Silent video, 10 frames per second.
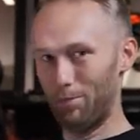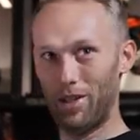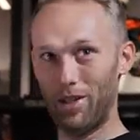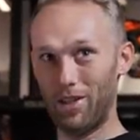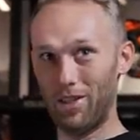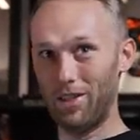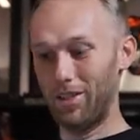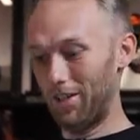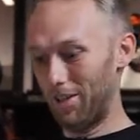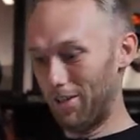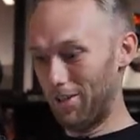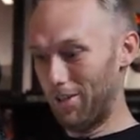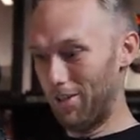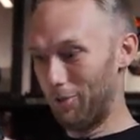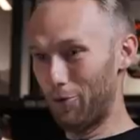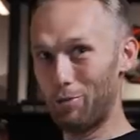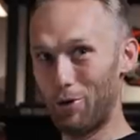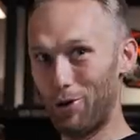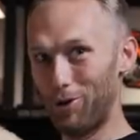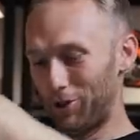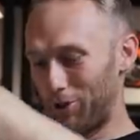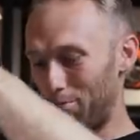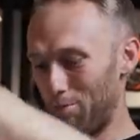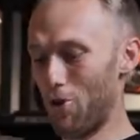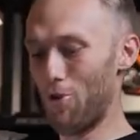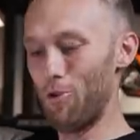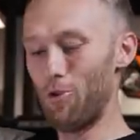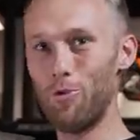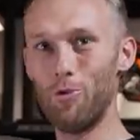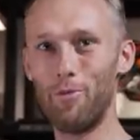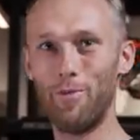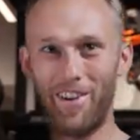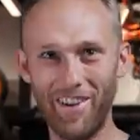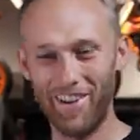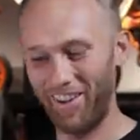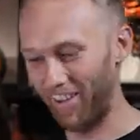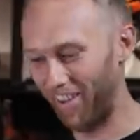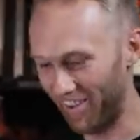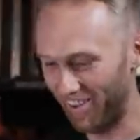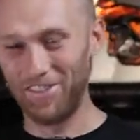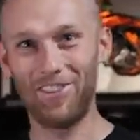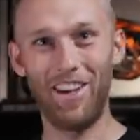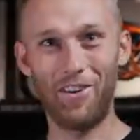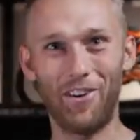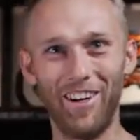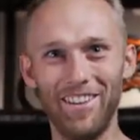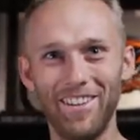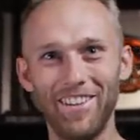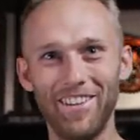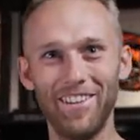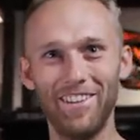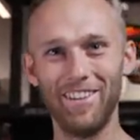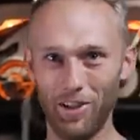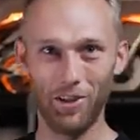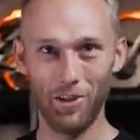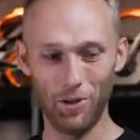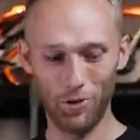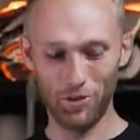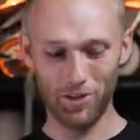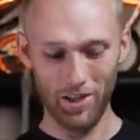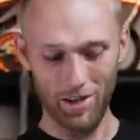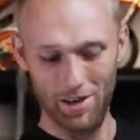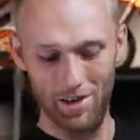Drum rolls, boom! Sick, right? Oh yeah. Do you see?